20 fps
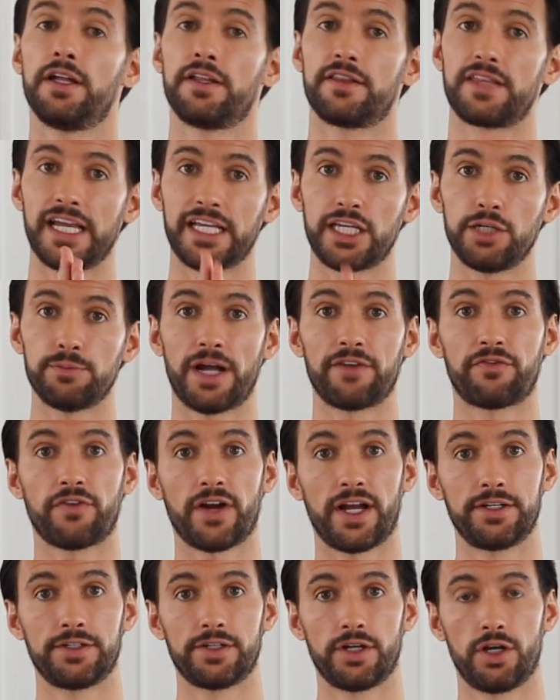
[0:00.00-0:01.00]
Thank you, my
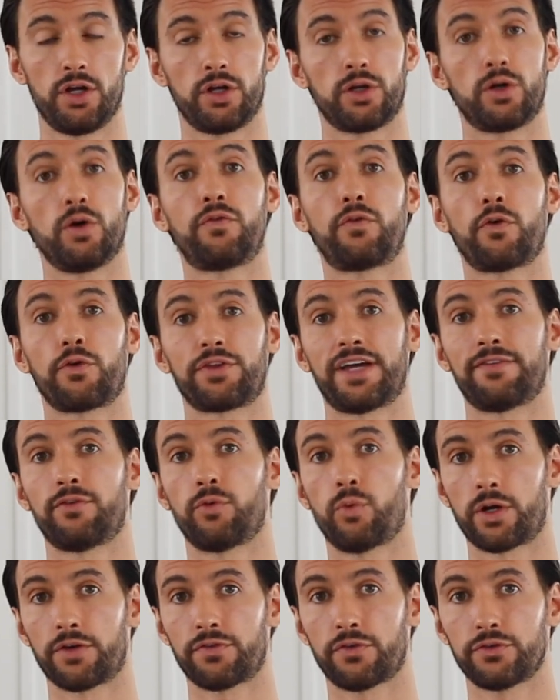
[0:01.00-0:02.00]
friend. Go forth, have a
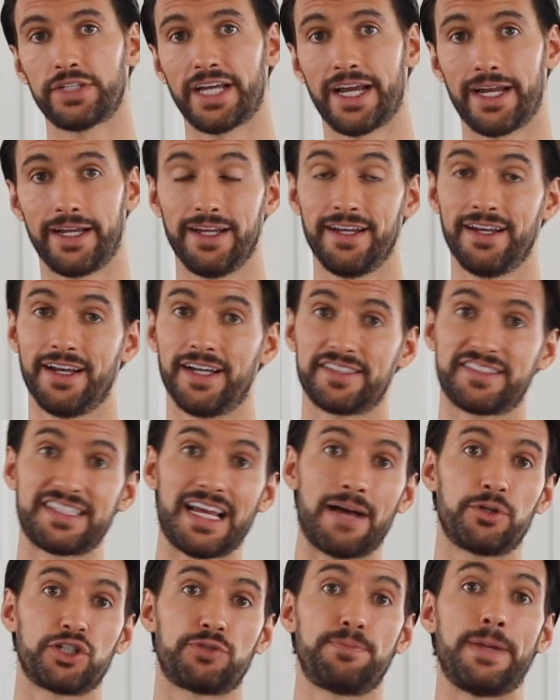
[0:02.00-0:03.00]
wonderful day.
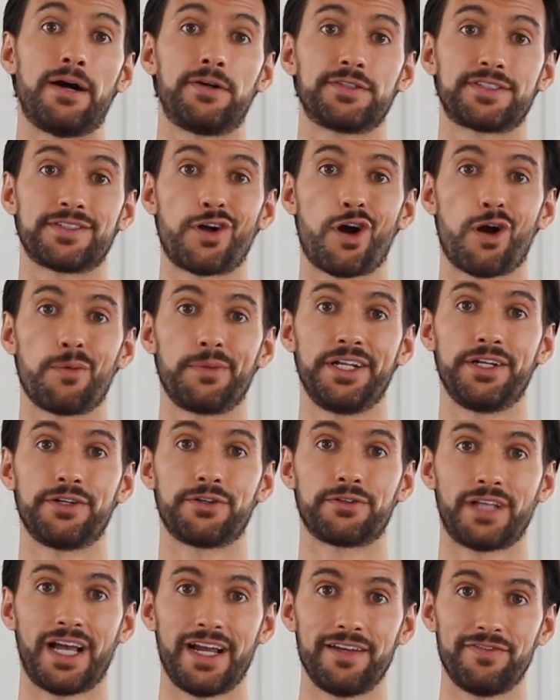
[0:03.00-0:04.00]
Establish balance and harmony in
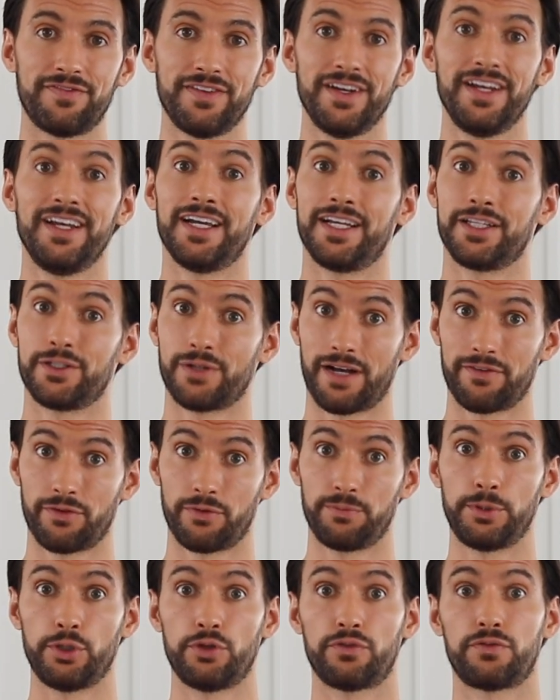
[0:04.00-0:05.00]
your life, and you'll have a
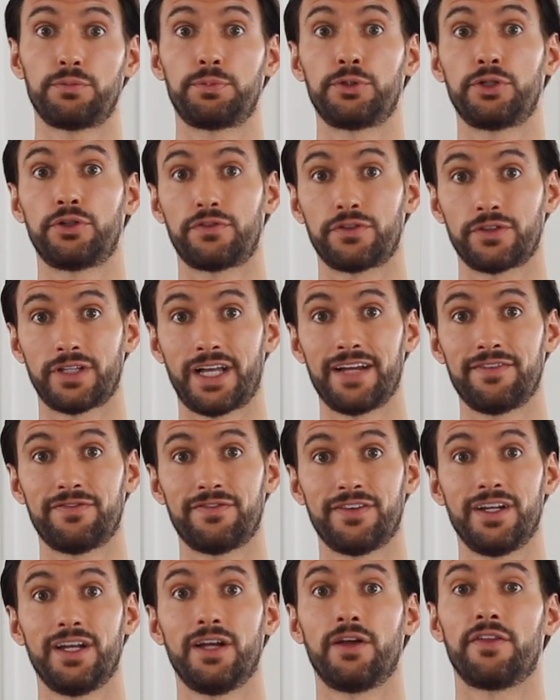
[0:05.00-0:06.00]
beautiful, beautiful
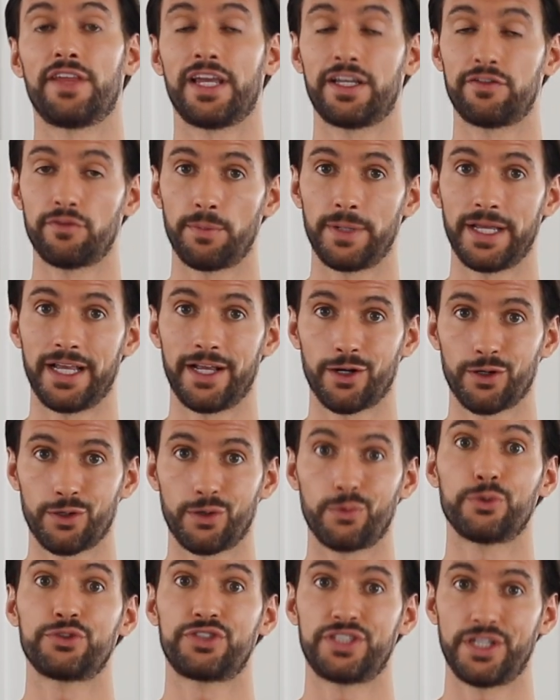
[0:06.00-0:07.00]
life. Thank you for being here.
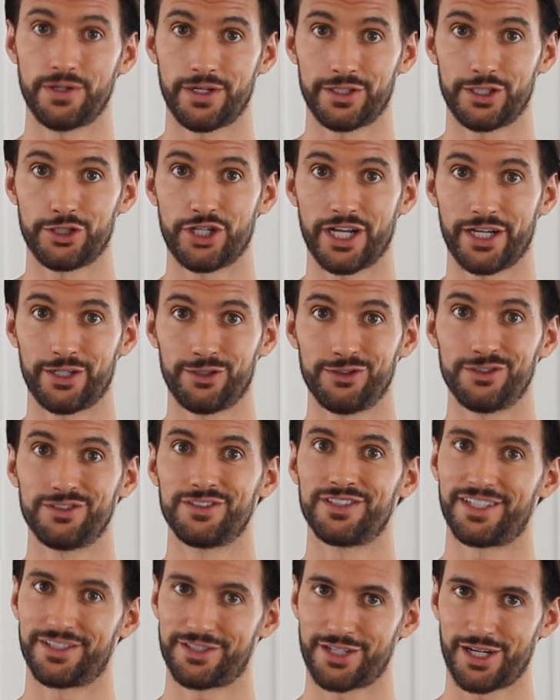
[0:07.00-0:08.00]
We'll see you around the channel,
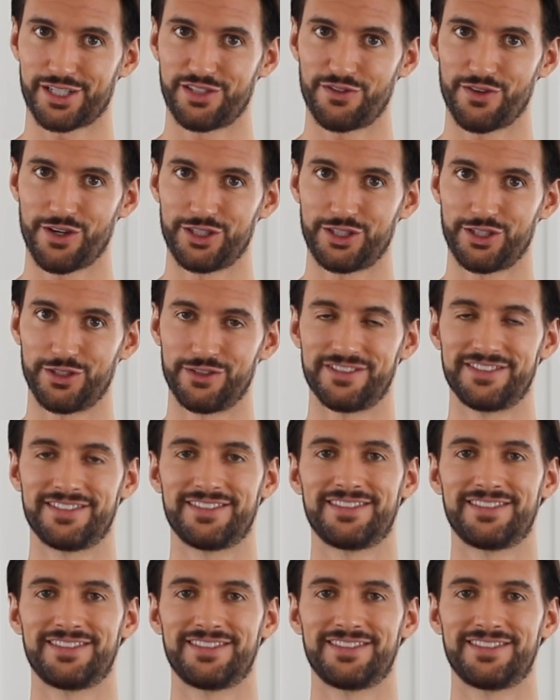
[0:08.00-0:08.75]
and I'll talk to you very soon.